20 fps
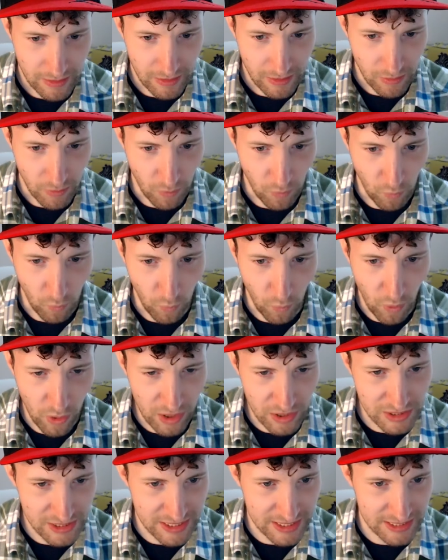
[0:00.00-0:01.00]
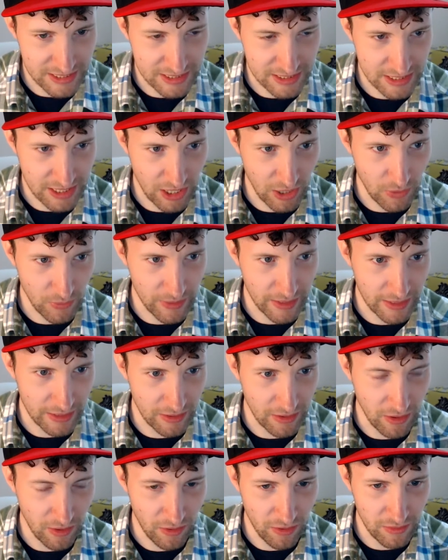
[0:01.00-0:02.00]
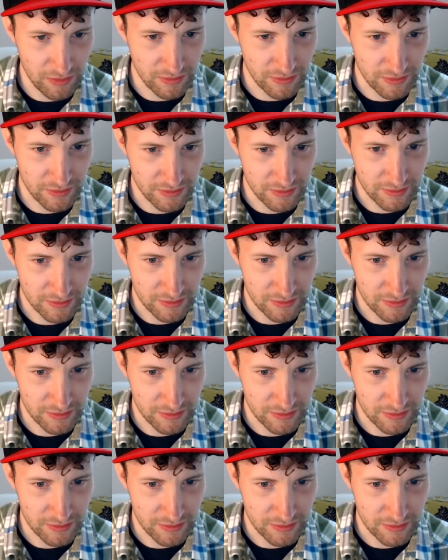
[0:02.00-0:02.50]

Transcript: What is going on?